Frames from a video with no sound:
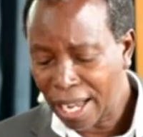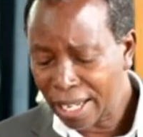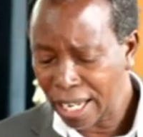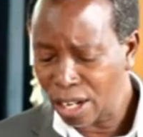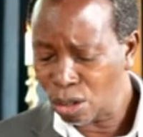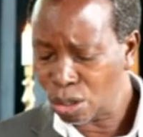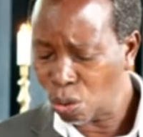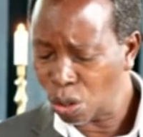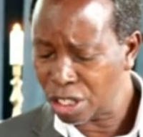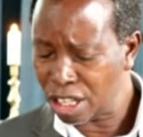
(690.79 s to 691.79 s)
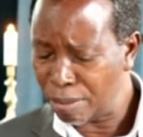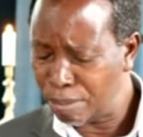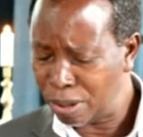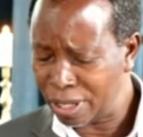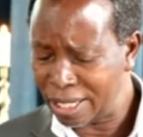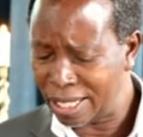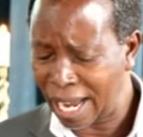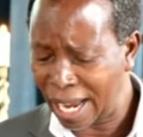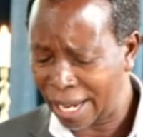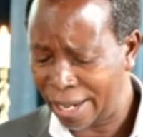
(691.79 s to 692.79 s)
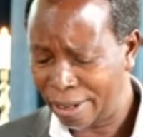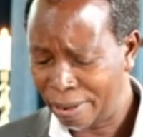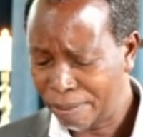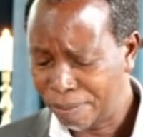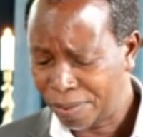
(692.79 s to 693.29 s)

I cannot watch the boy die.